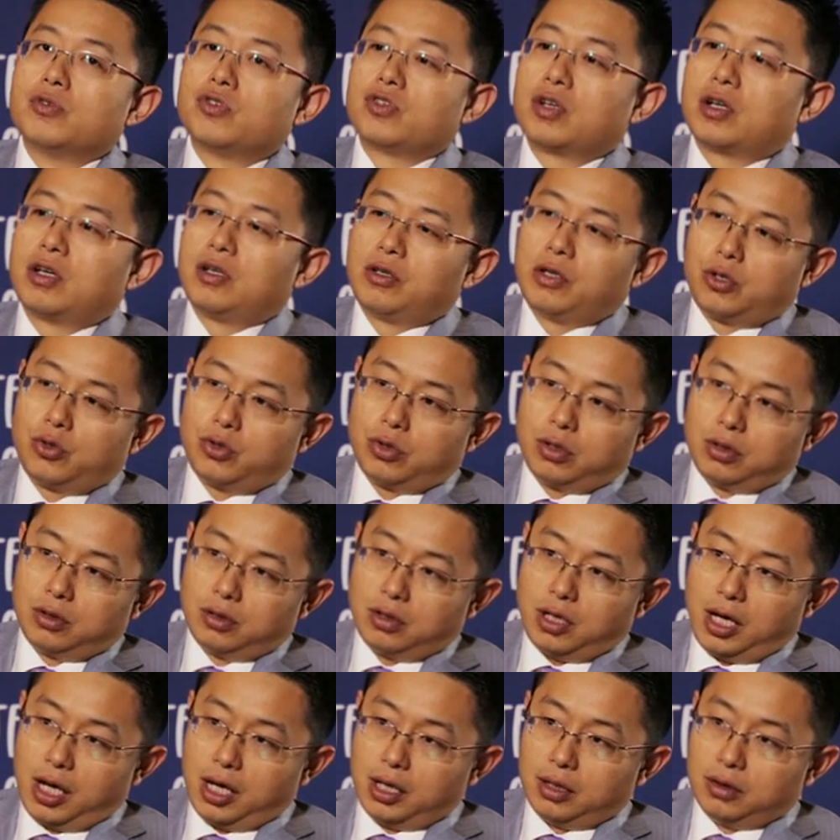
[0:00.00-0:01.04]
the
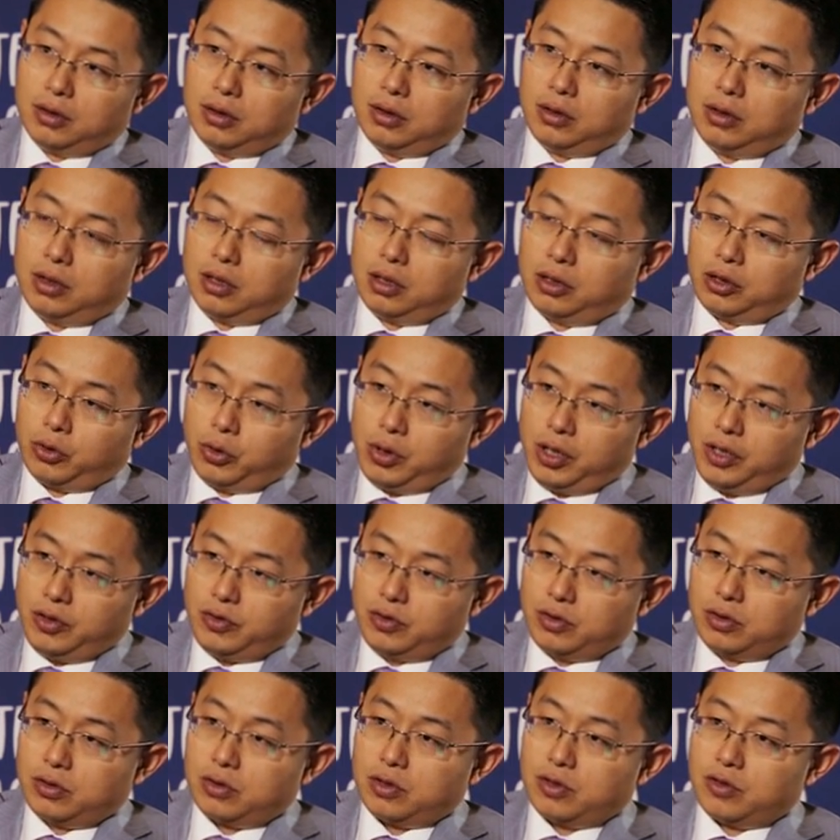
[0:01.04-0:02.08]
generation and the
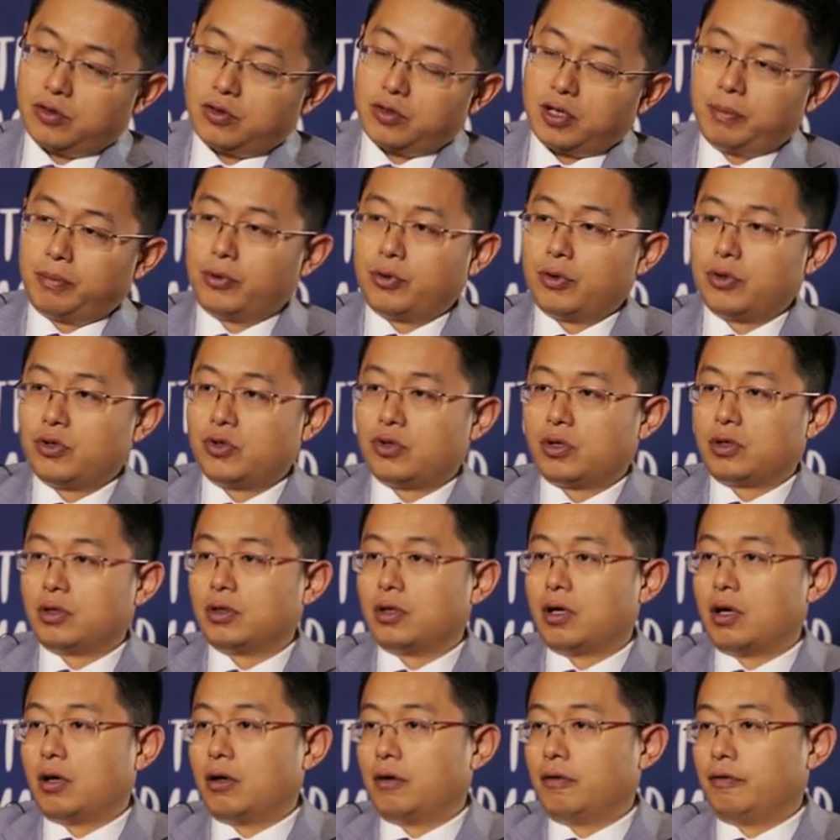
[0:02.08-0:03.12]
grid, the
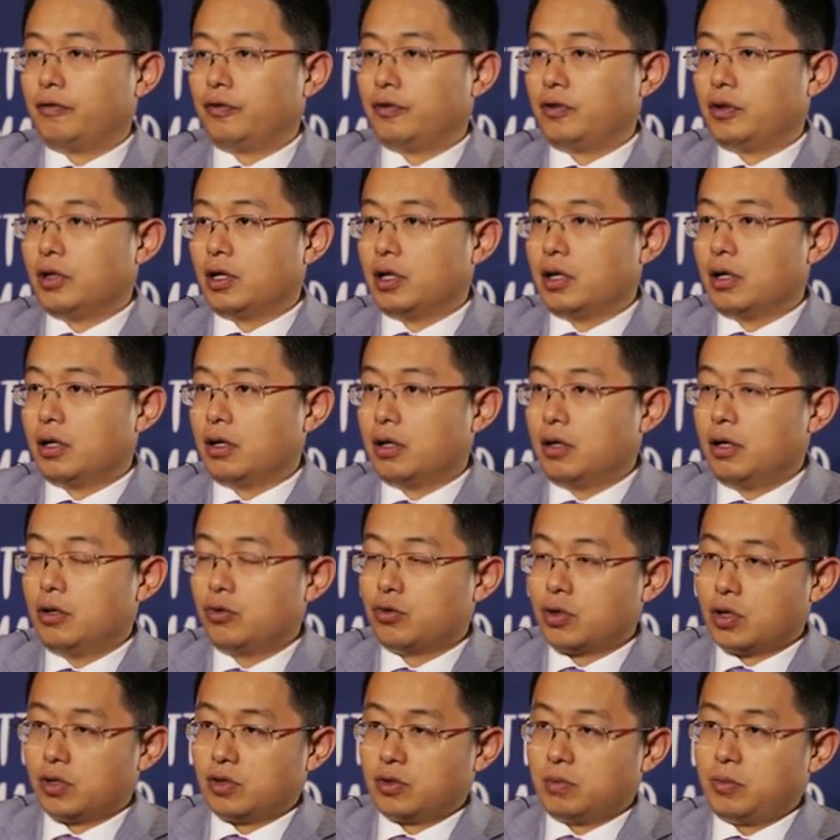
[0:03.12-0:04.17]
separation of the
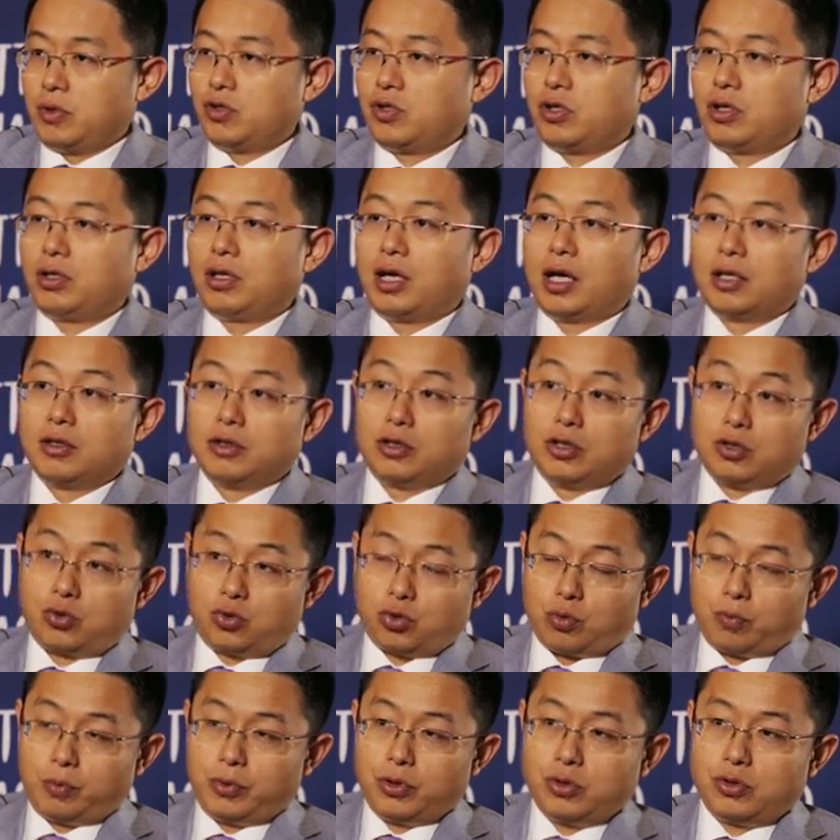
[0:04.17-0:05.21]
transmission and
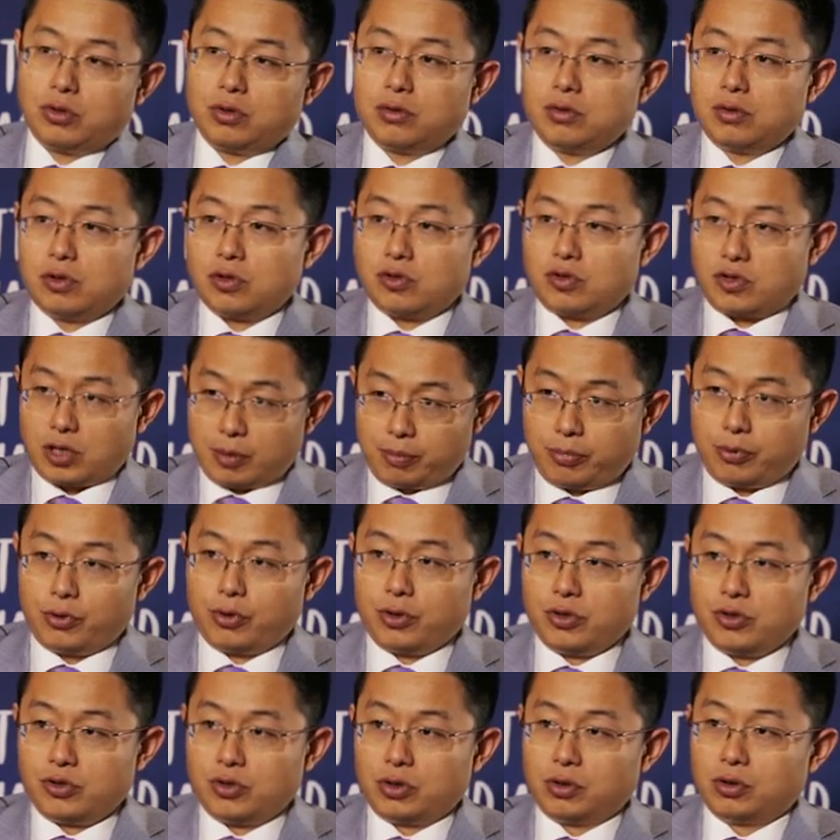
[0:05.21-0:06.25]
distribution, the
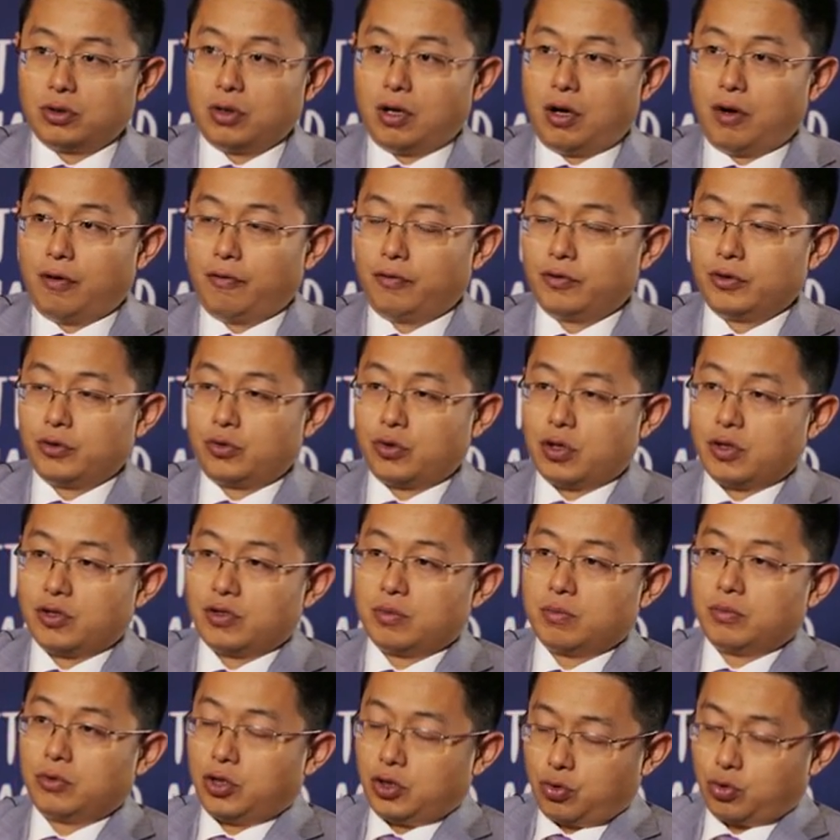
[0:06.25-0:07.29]
separation of the
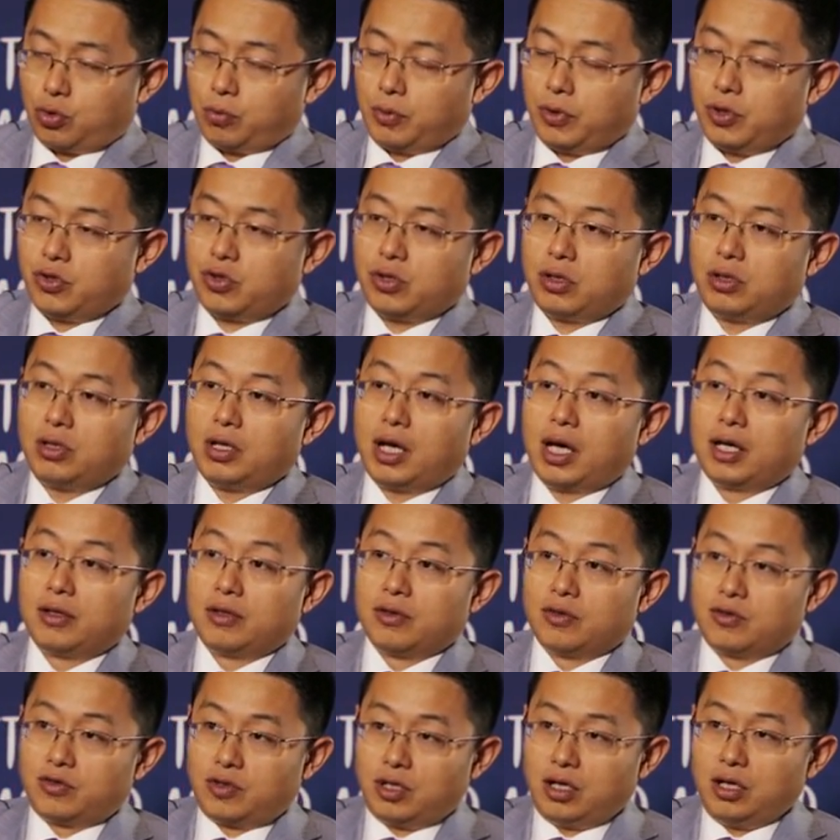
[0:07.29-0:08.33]
distribution and
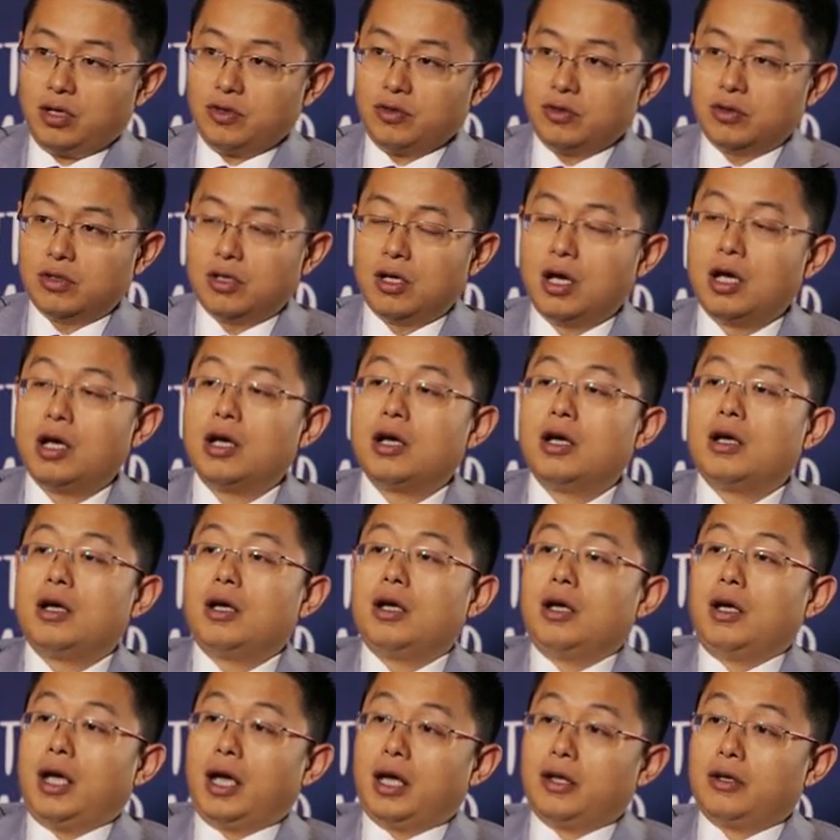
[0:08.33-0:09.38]
the sales,
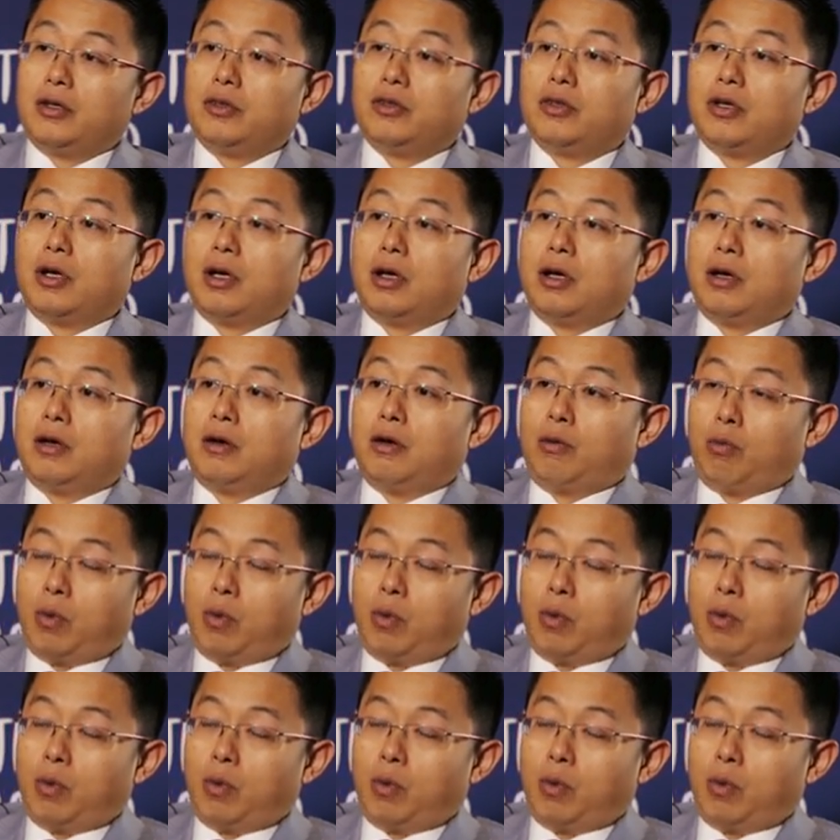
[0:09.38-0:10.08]
and the